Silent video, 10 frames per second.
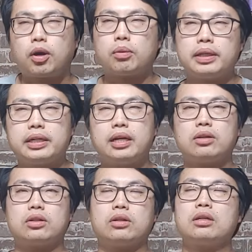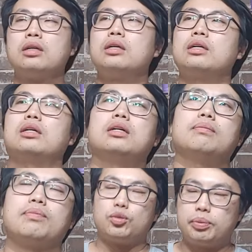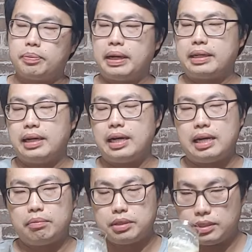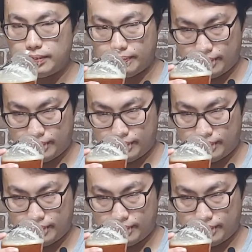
marmalade character, um, a little bit of piney hops,